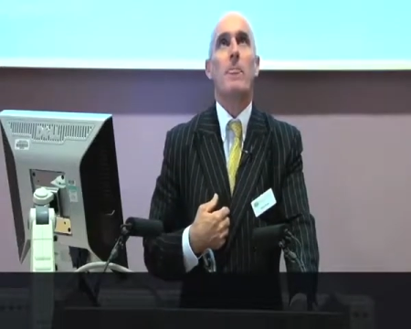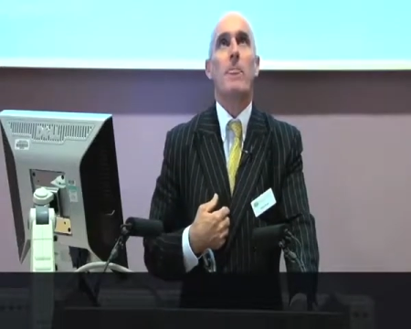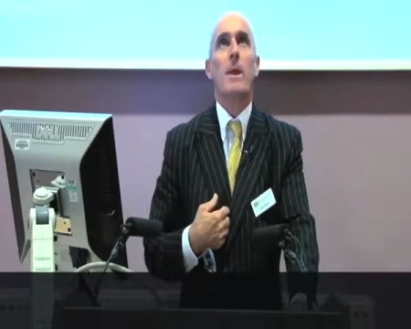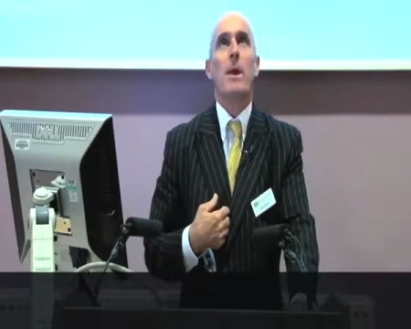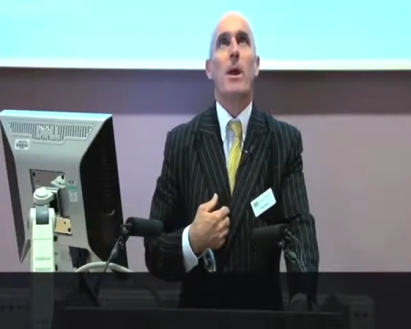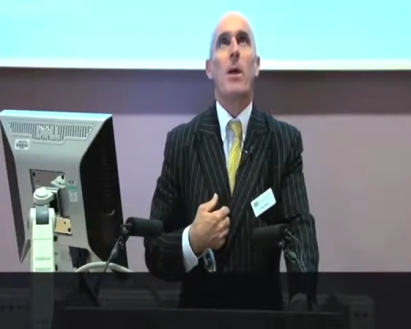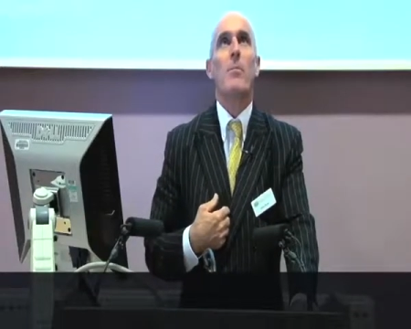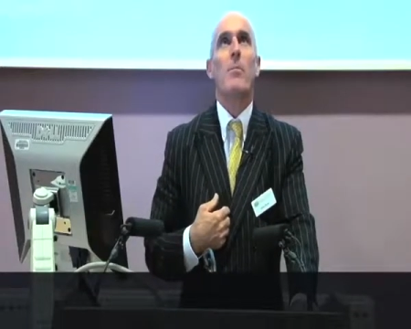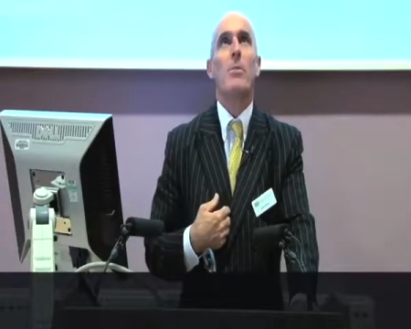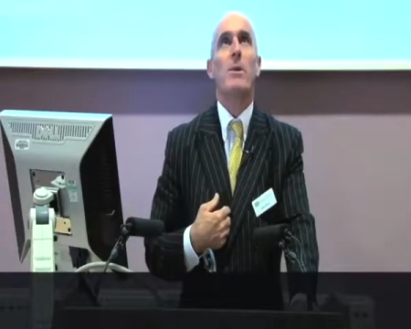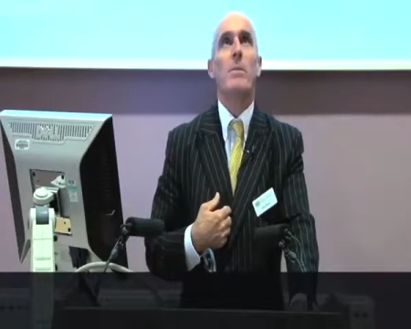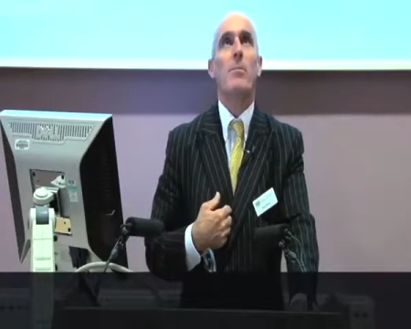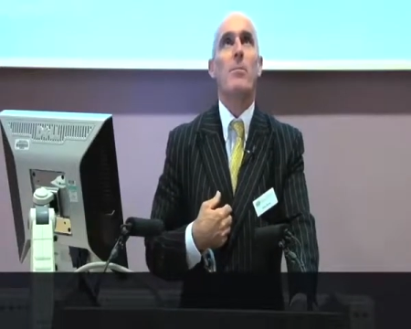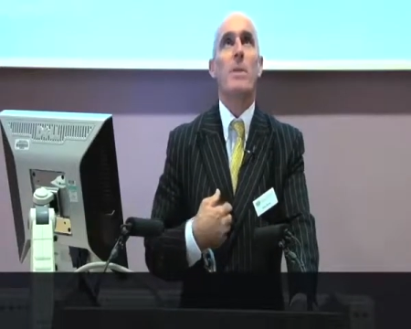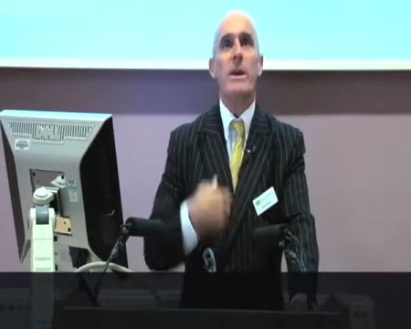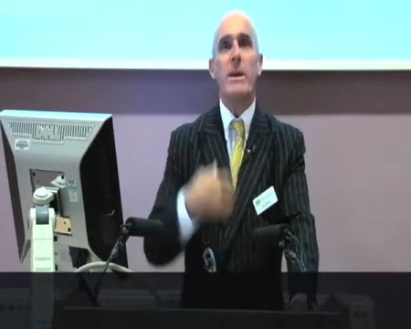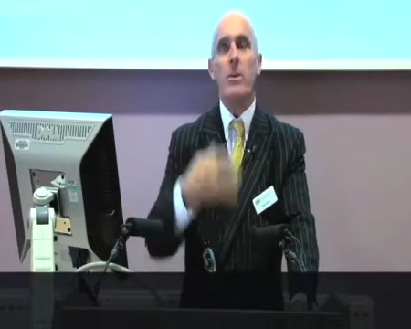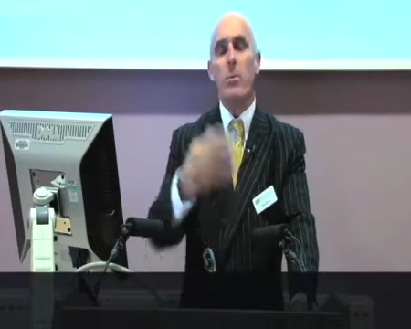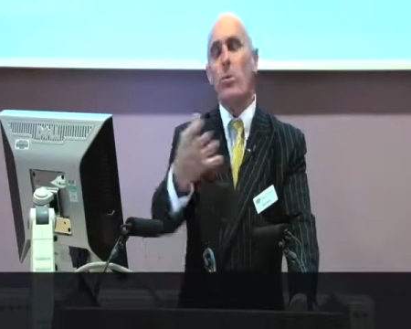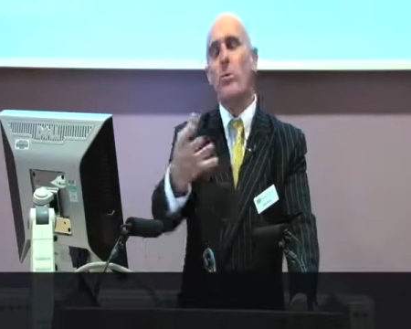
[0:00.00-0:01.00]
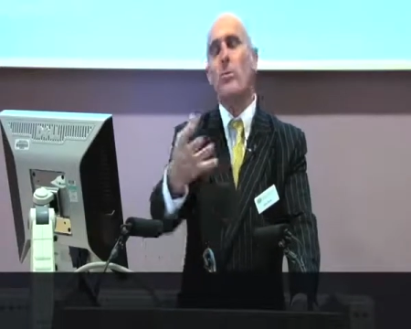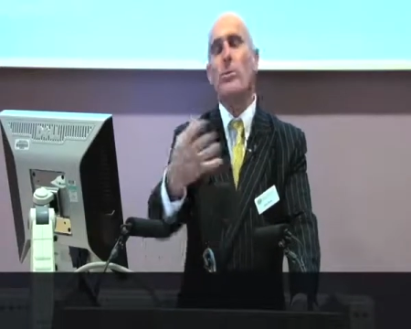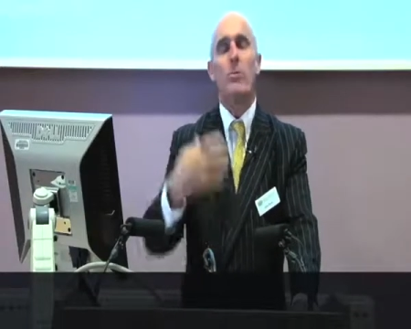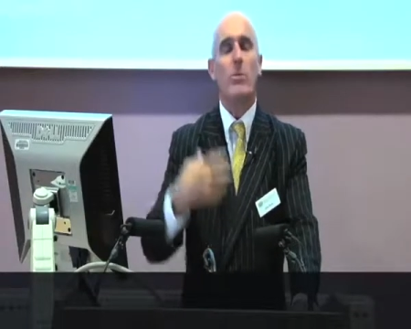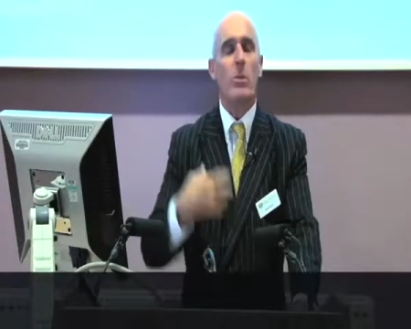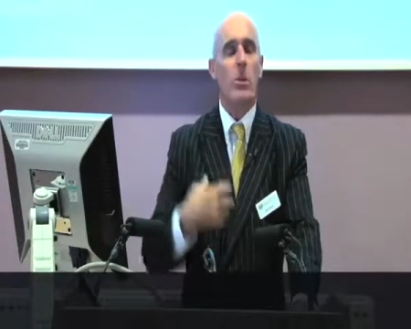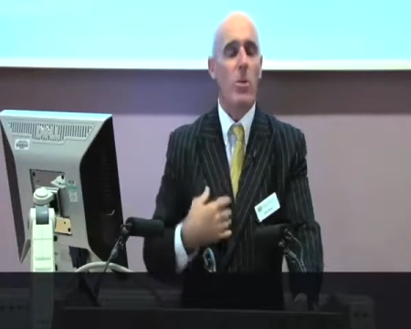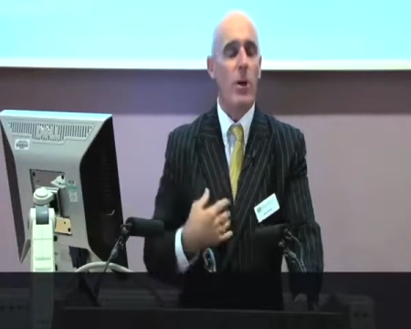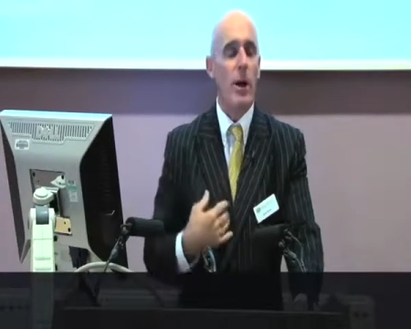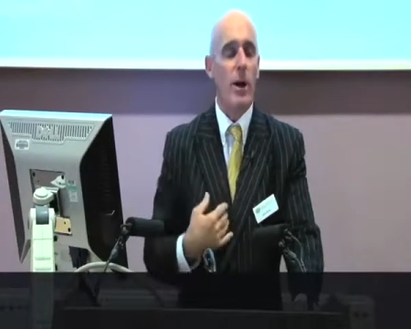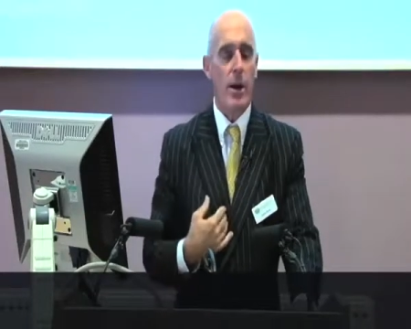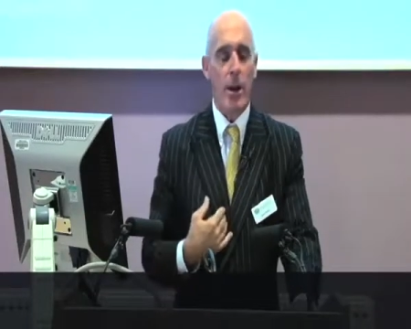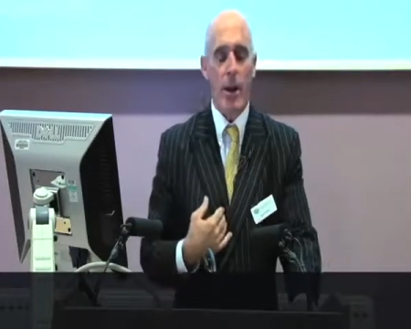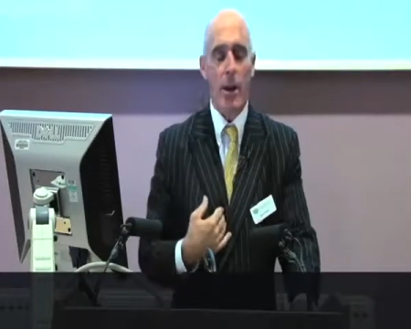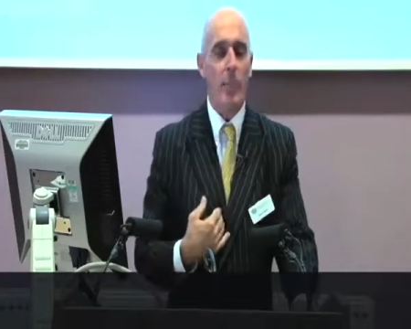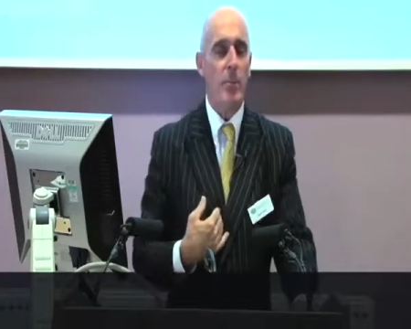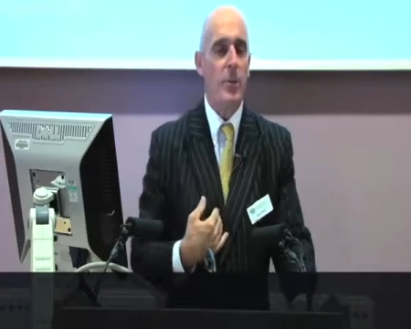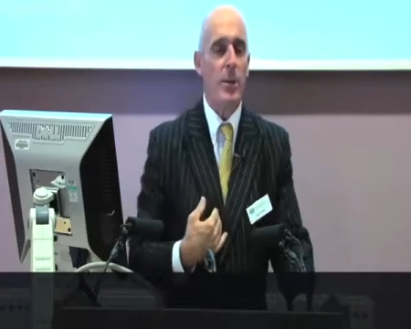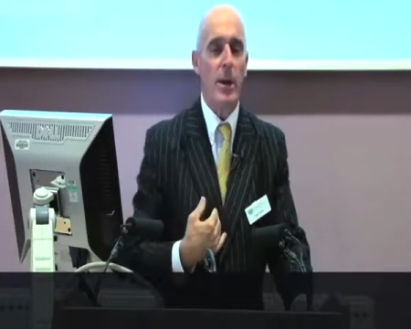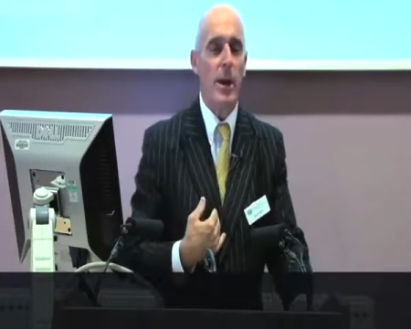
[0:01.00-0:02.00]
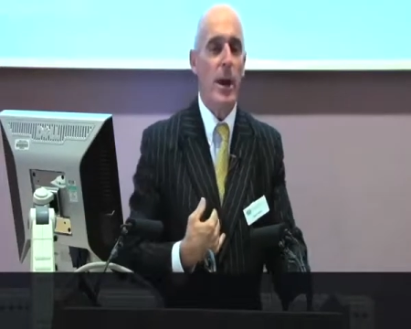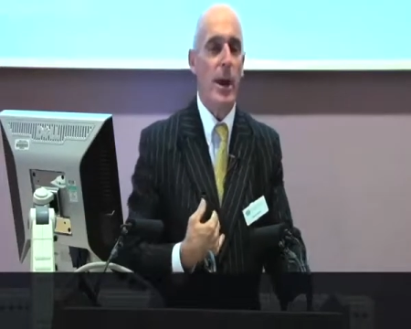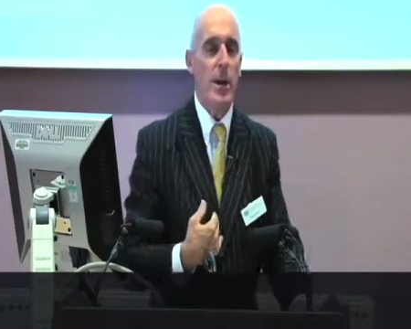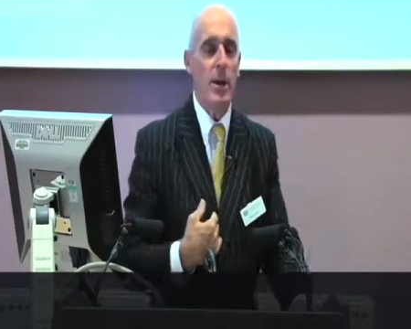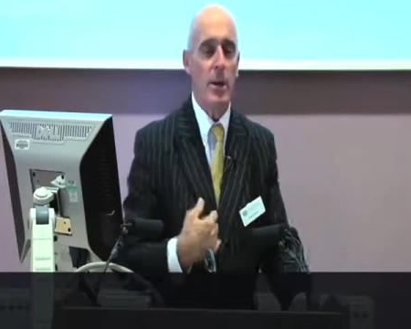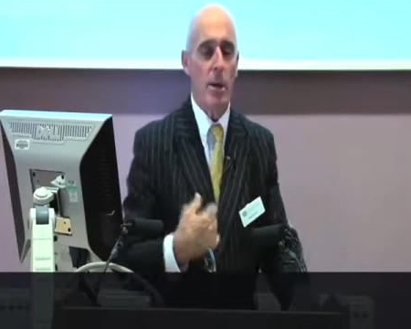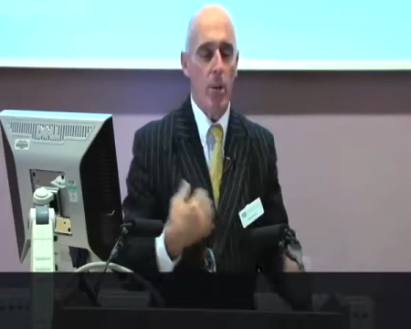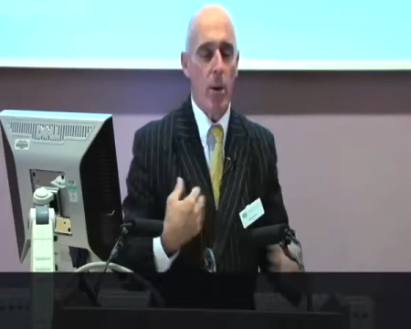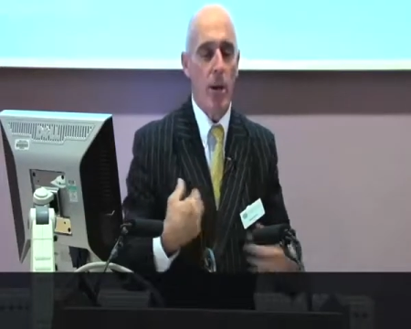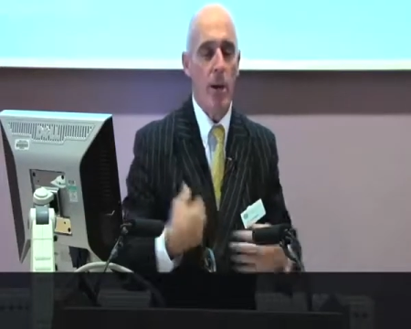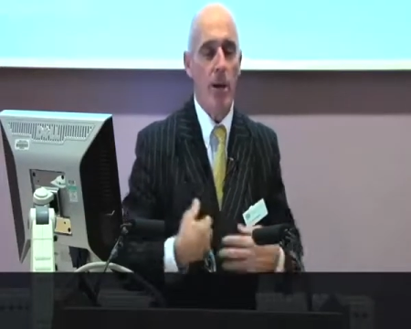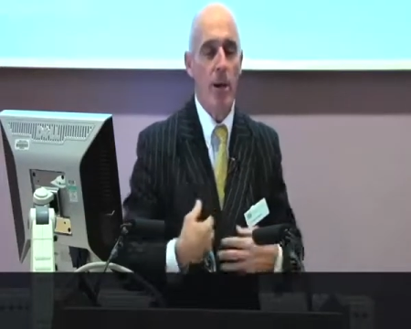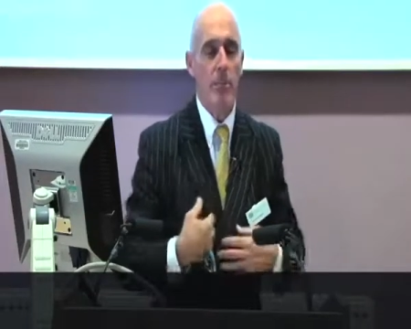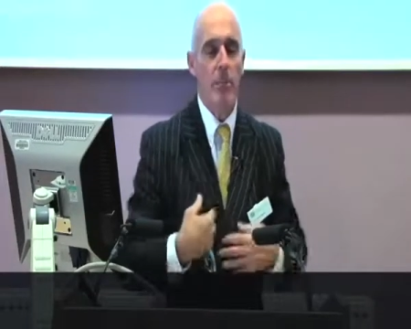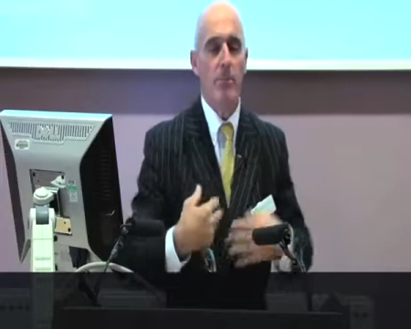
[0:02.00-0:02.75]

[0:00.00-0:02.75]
company B wants to acquire company A, so I